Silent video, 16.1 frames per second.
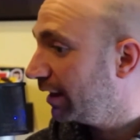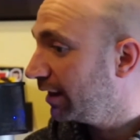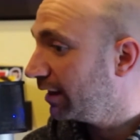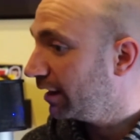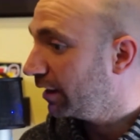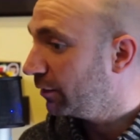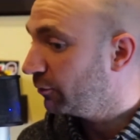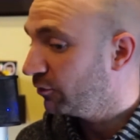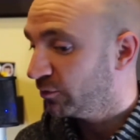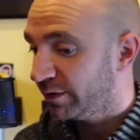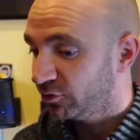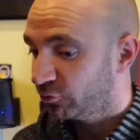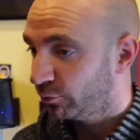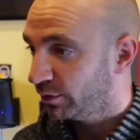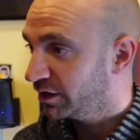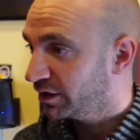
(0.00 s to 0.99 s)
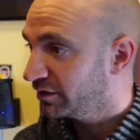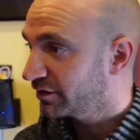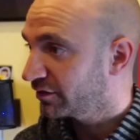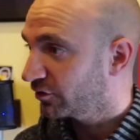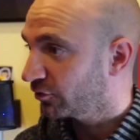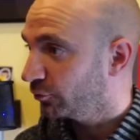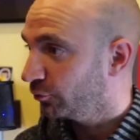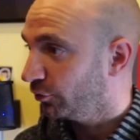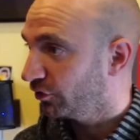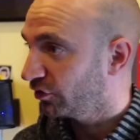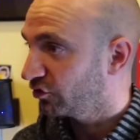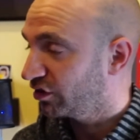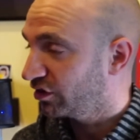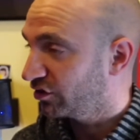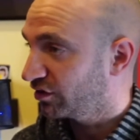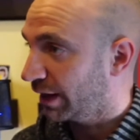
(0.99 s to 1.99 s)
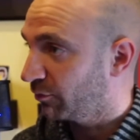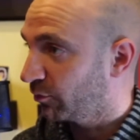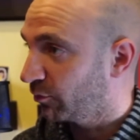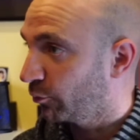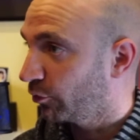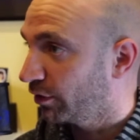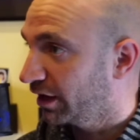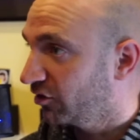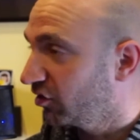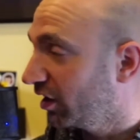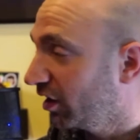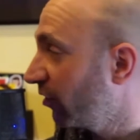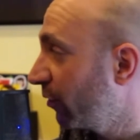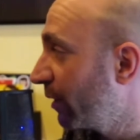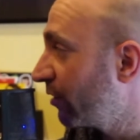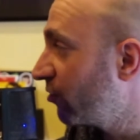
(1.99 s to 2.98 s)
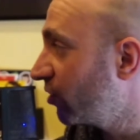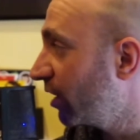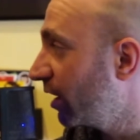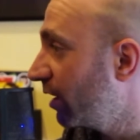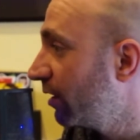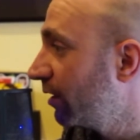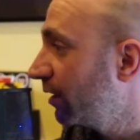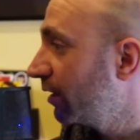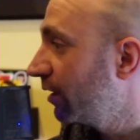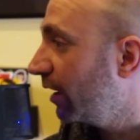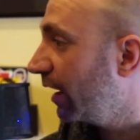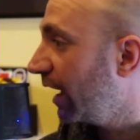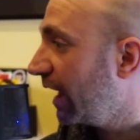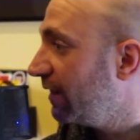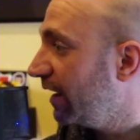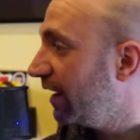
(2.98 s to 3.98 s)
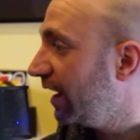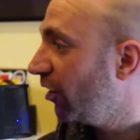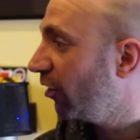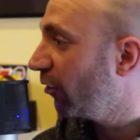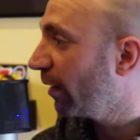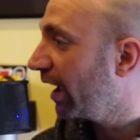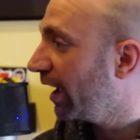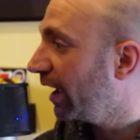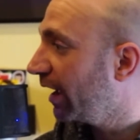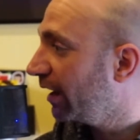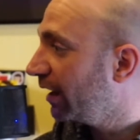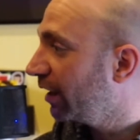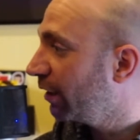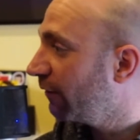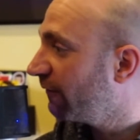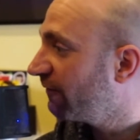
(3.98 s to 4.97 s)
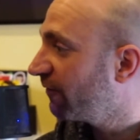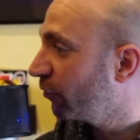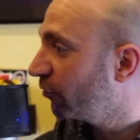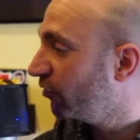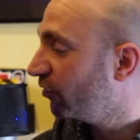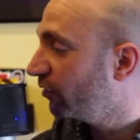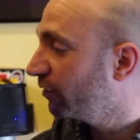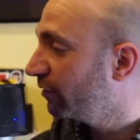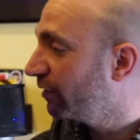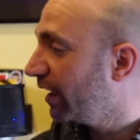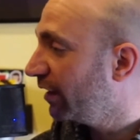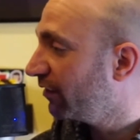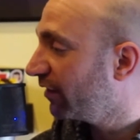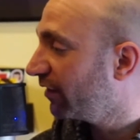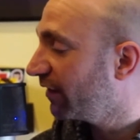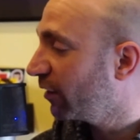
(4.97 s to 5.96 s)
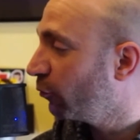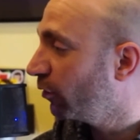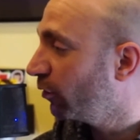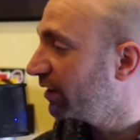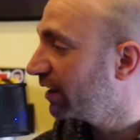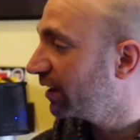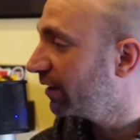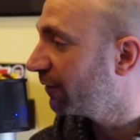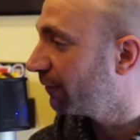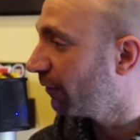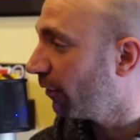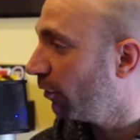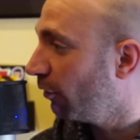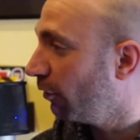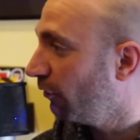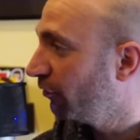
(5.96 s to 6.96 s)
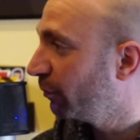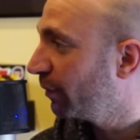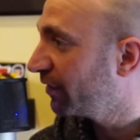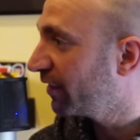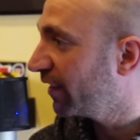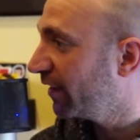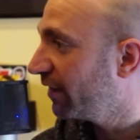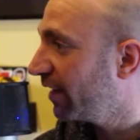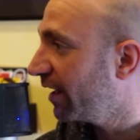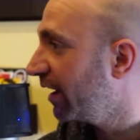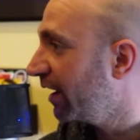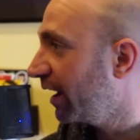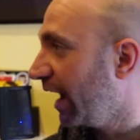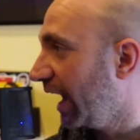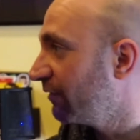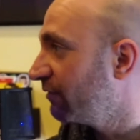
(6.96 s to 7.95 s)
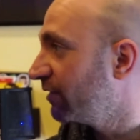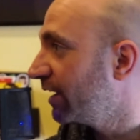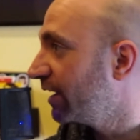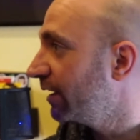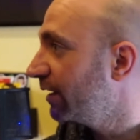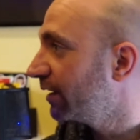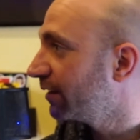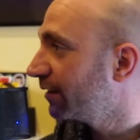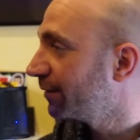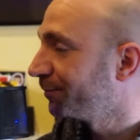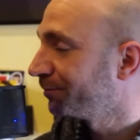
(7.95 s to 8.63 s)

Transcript: It was about toy guns in schools, and she just stopped supporting because she got so much shit. And the NRA, first they said they wouldn't get involved, but then they kind of did. And